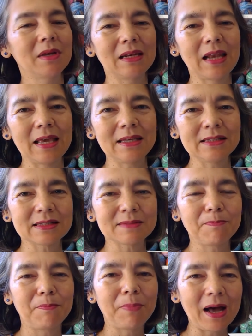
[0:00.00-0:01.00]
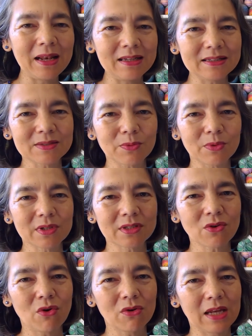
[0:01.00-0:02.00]
lace ball. It's
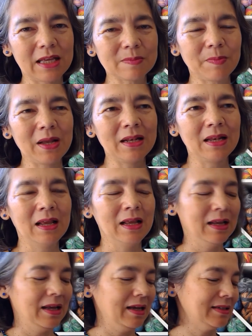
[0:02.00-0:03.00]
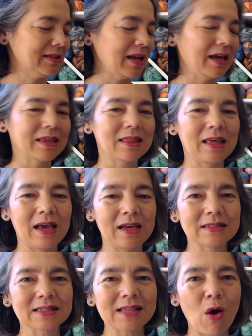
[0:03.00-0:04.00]
called lace ball. It's like
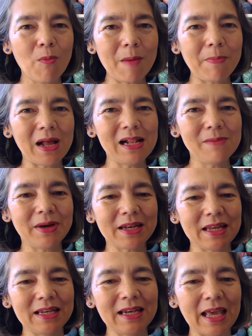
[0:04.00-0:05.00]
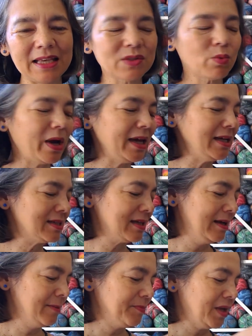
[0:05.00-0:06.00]
their Zauberball, but in lace weight.
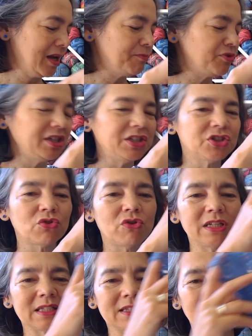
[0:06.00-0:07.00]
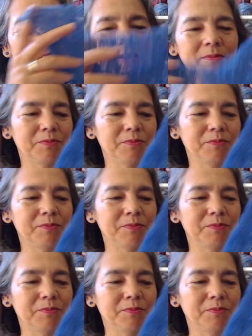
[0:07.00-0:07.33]
And I'm pretty sure it's a